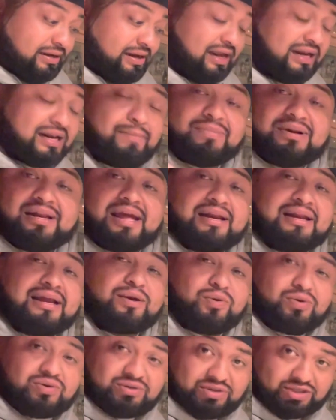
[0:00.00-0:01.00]
And I'm glad
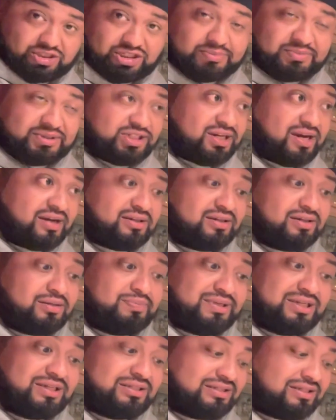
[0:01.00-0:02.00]
I ordered the
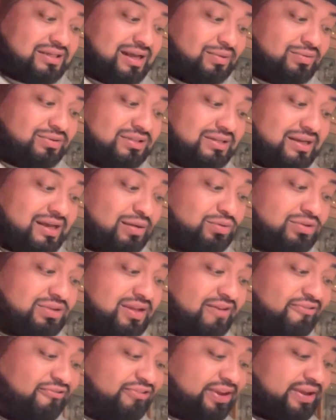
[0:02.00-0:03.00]
chimichangas because I was
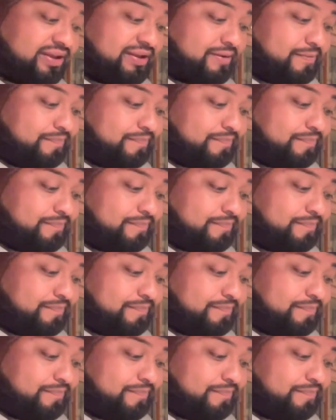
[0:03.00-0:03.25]
iffy.